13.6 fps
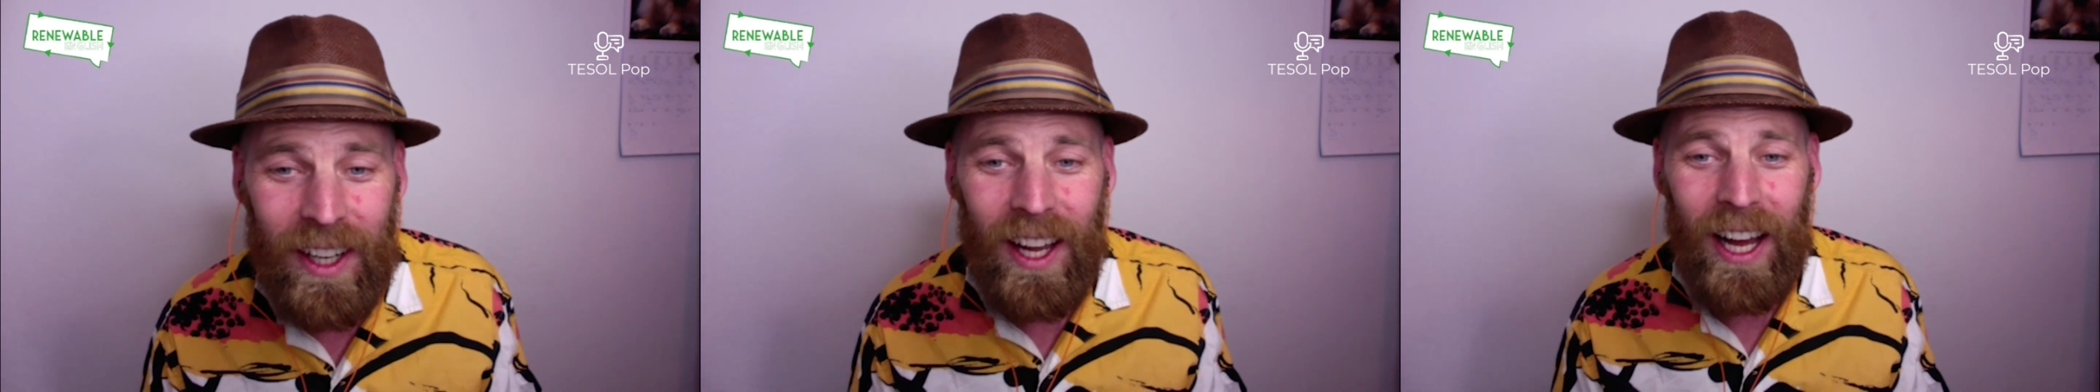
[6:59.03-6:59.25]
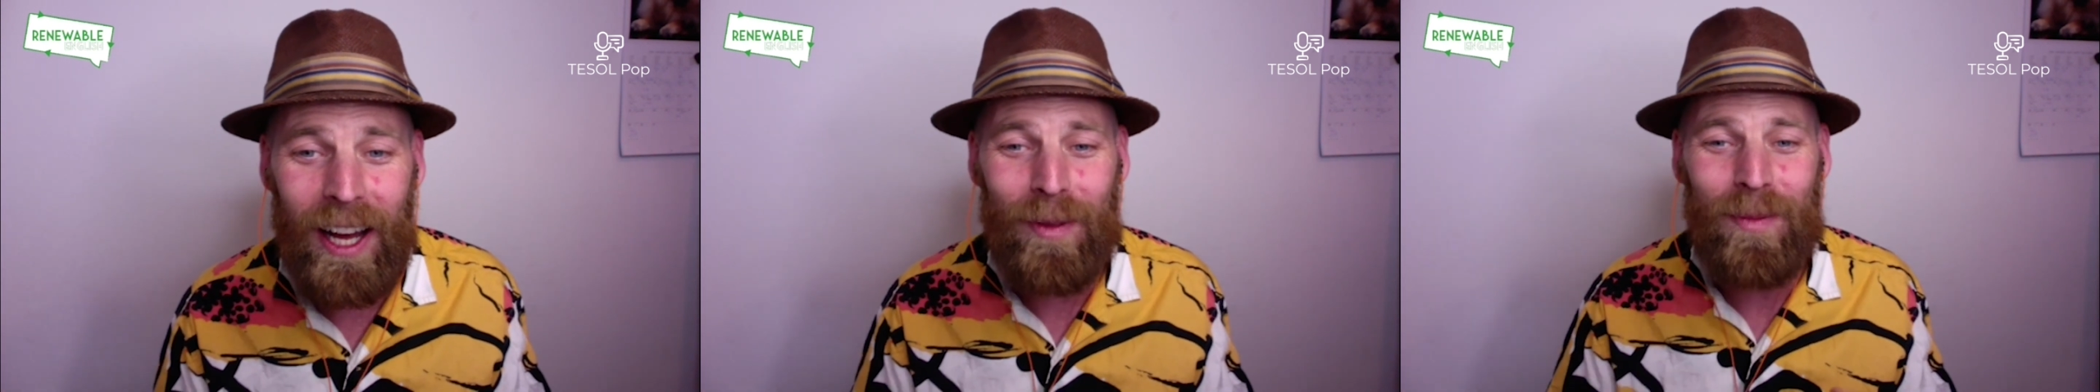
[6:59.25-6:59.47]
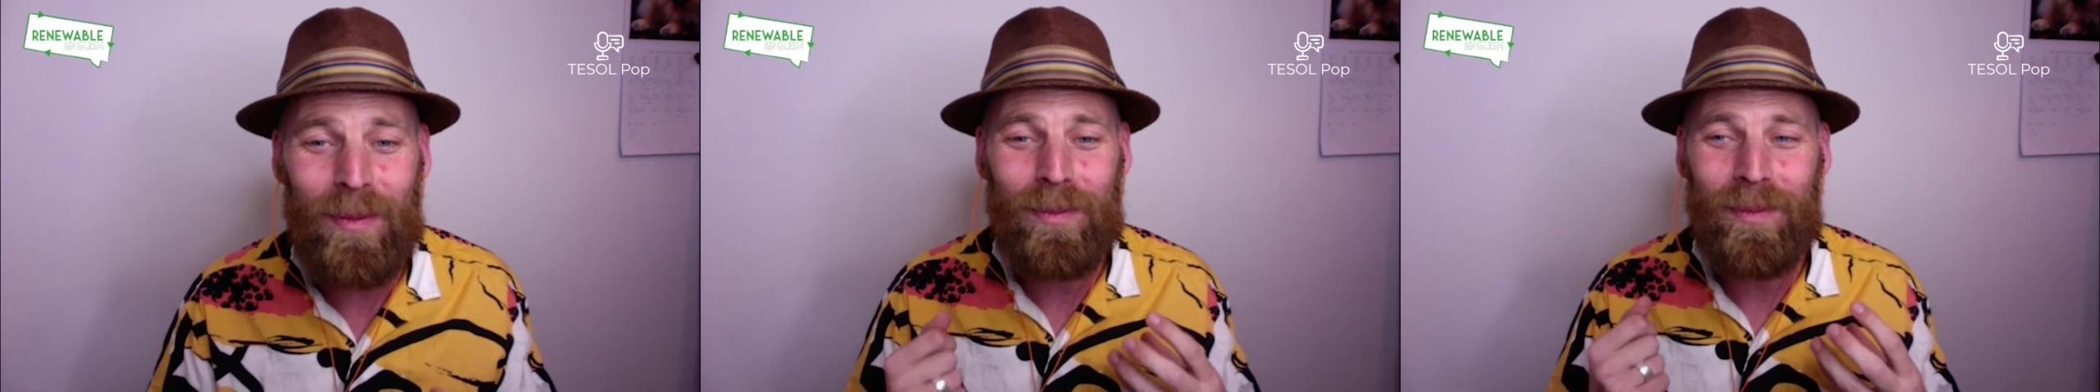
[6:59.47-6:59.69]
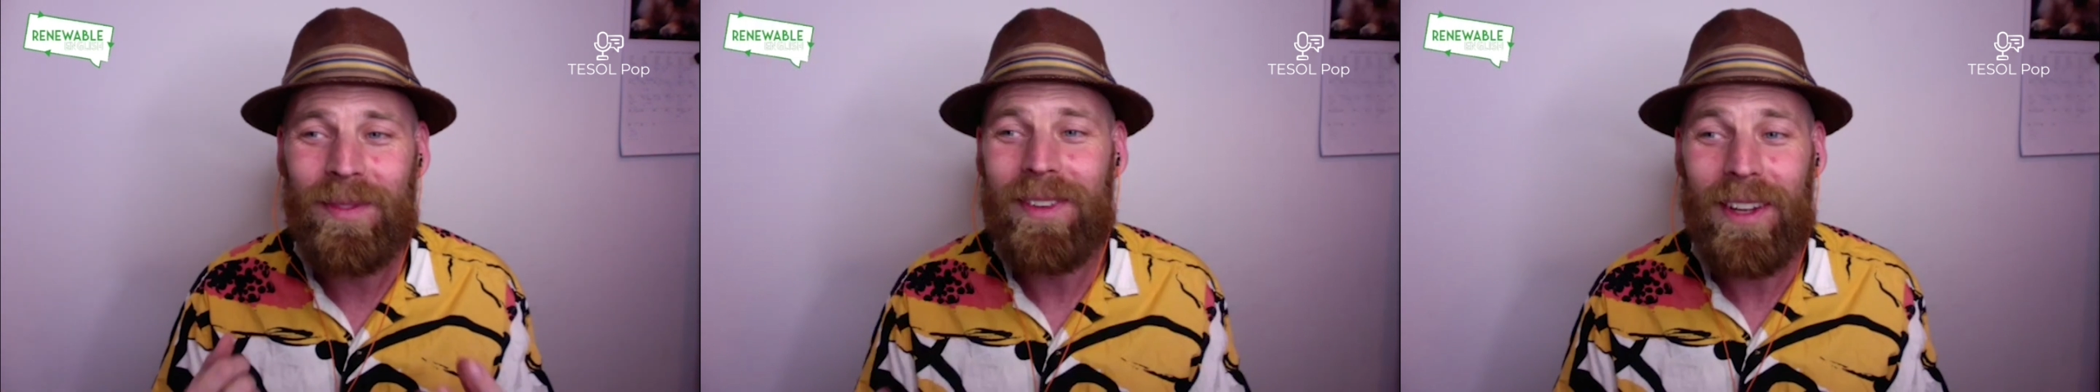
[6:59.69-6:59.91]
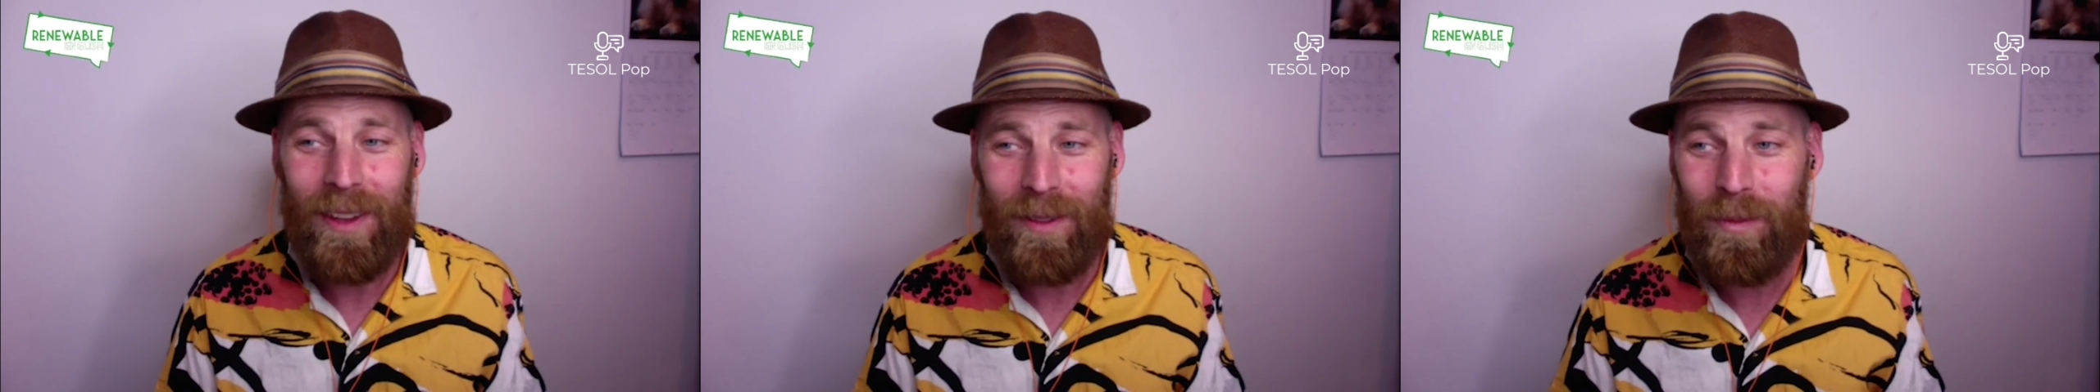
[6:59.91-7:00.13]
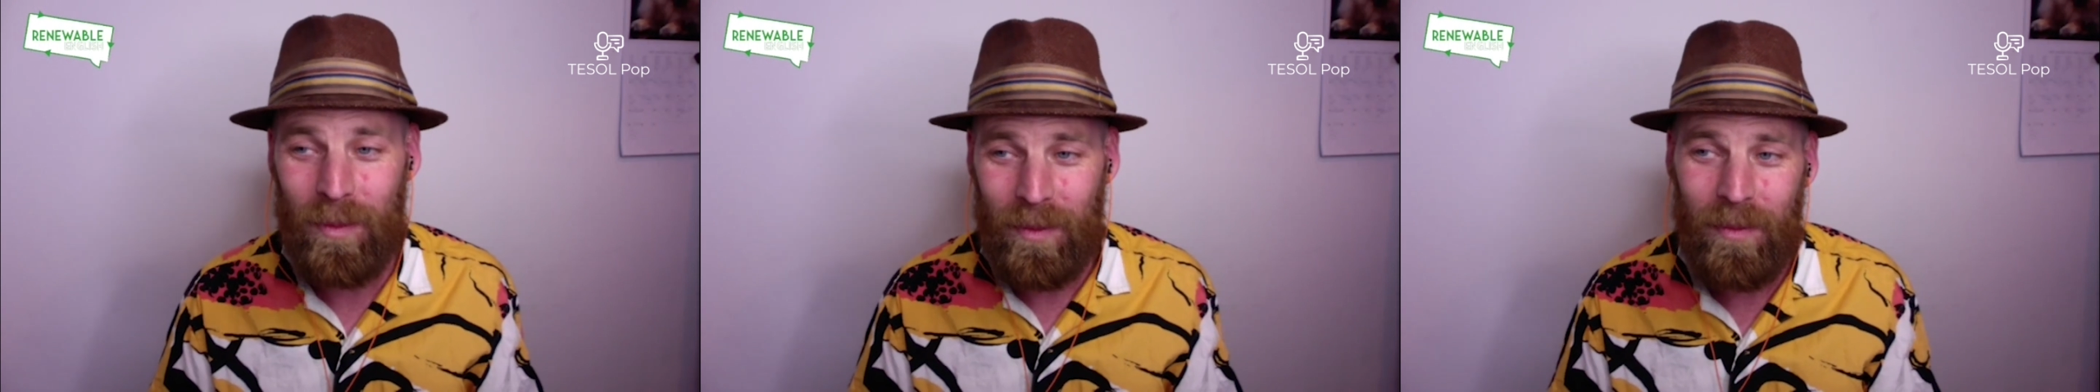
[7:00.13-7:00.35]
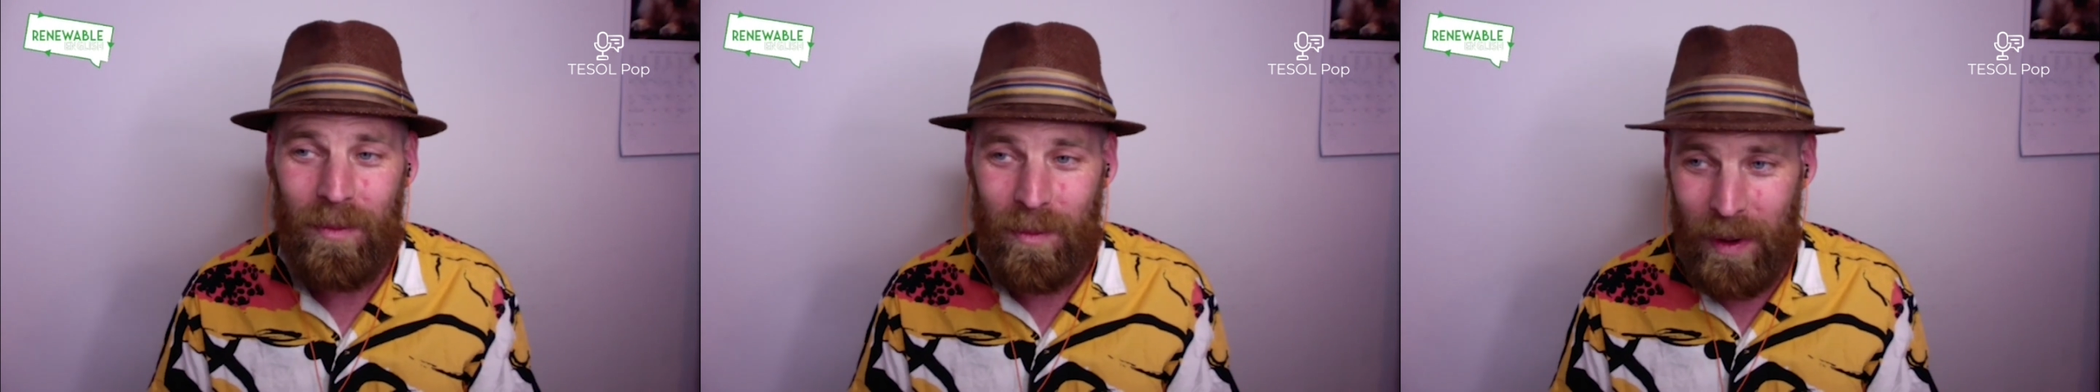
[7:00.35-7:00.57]
um,
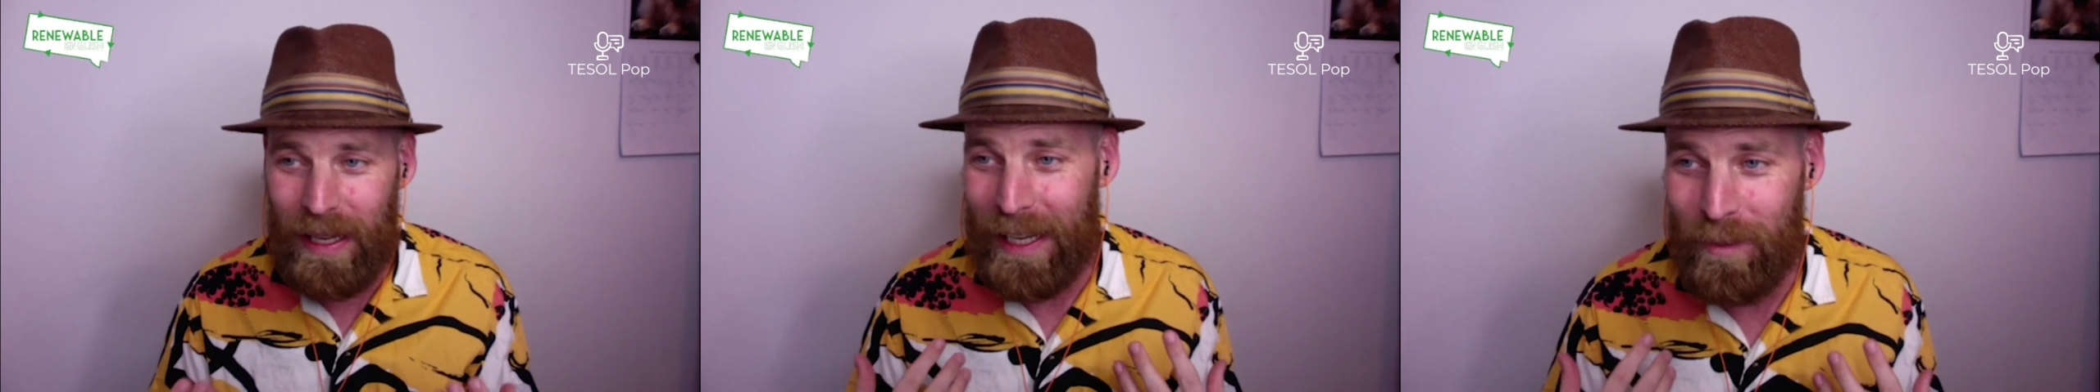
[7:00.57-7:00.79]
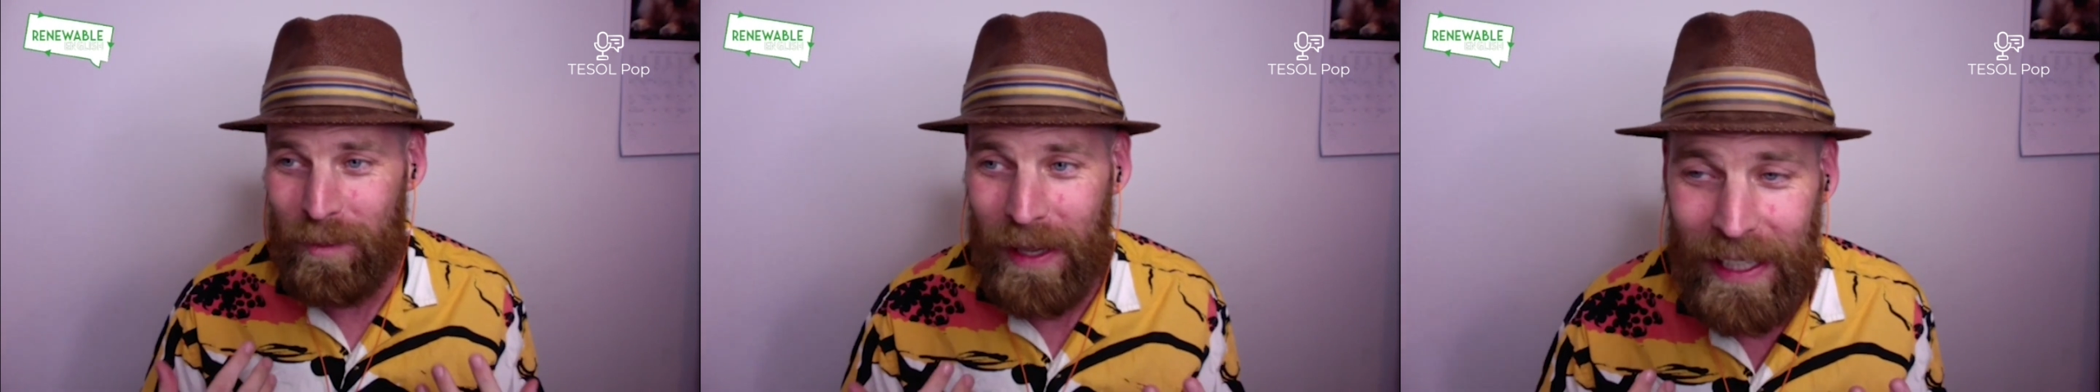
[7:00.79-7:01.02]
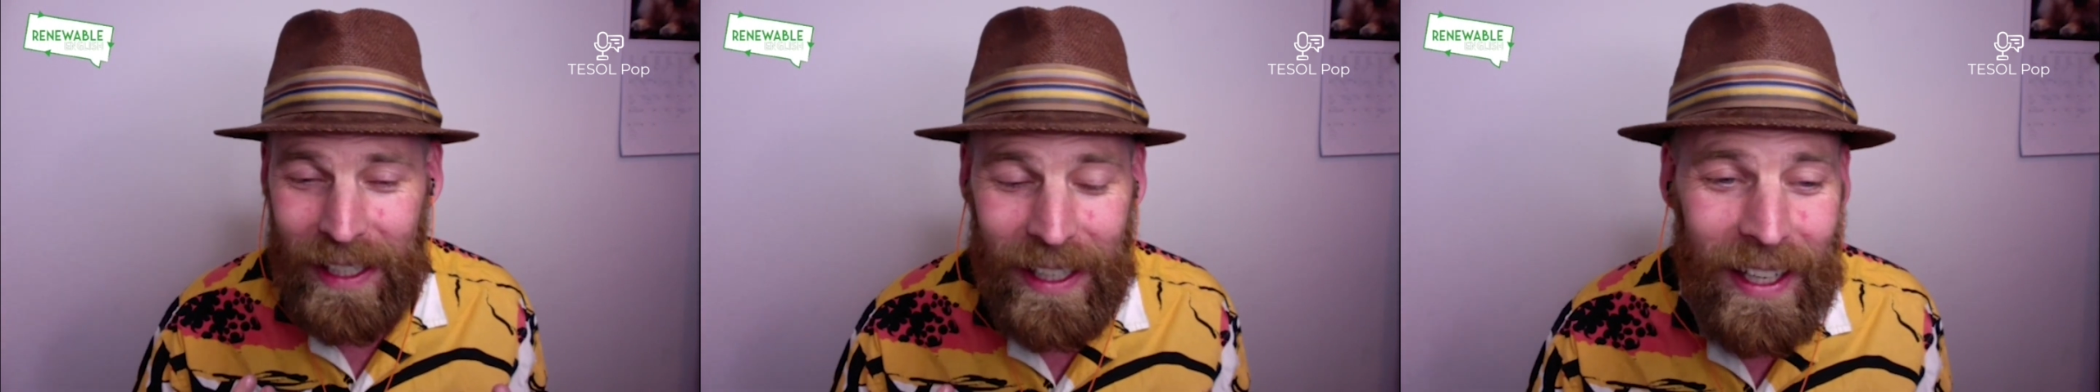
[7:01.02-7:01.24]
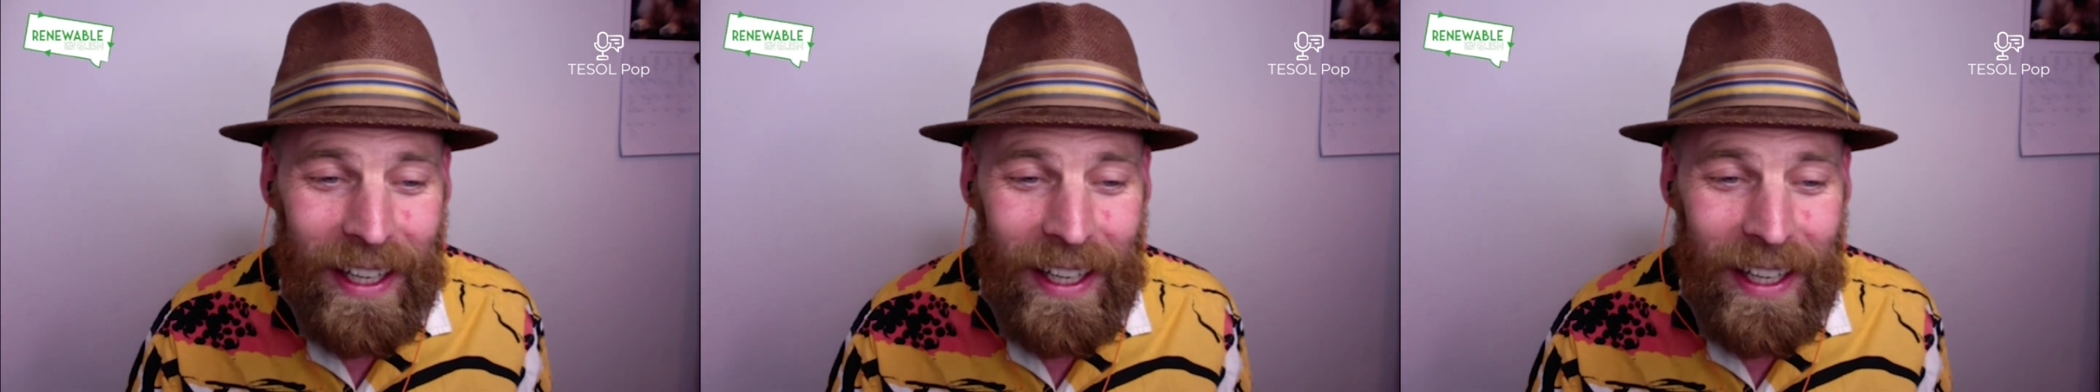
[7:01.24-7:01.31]
being me.